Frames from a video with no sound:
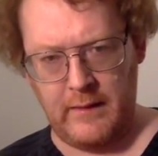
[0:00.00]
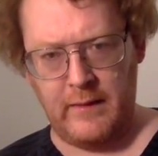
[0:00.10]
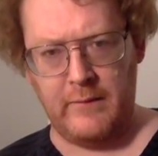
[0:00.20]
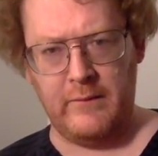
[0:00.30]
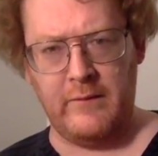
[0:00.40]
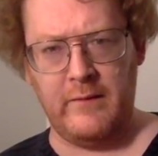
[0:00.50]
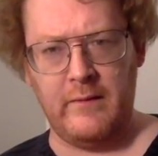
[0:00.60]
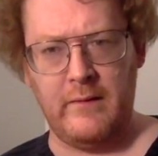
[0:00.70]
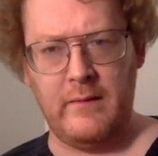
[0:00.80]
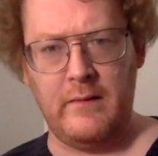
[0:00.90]
and
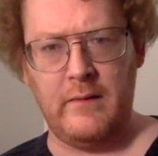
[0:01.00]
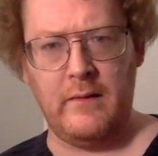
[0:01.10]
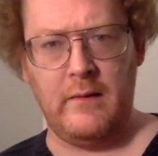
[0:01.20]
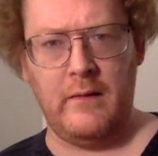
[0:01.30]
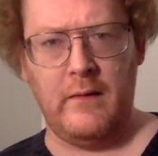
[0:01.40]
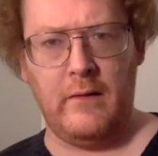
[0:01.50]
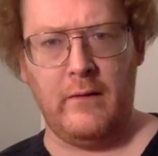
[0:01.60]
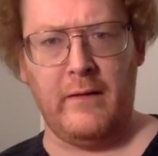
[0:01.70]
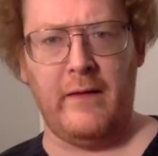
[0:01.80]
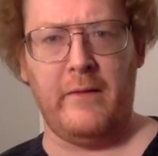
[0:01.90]

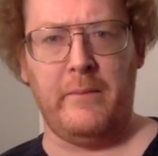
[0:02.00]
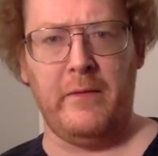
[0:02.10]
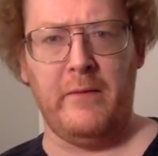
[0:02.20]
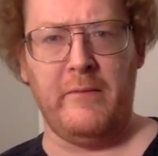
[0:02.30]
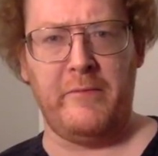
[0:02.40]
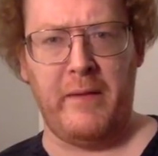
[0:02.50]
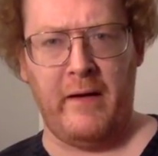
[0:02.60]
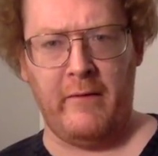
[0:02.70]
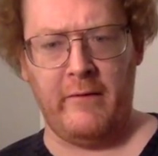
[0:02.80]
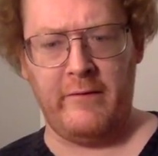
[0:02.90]
Orlando Bloom as
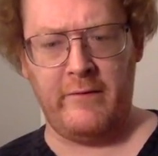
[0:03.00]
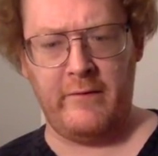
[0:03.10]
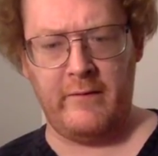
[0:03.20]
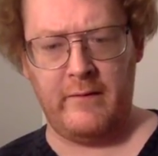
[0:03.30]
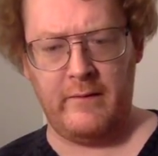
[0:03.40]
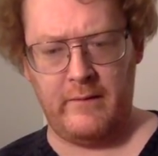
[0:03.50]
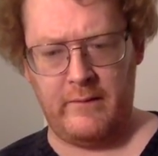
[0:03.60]
Paris.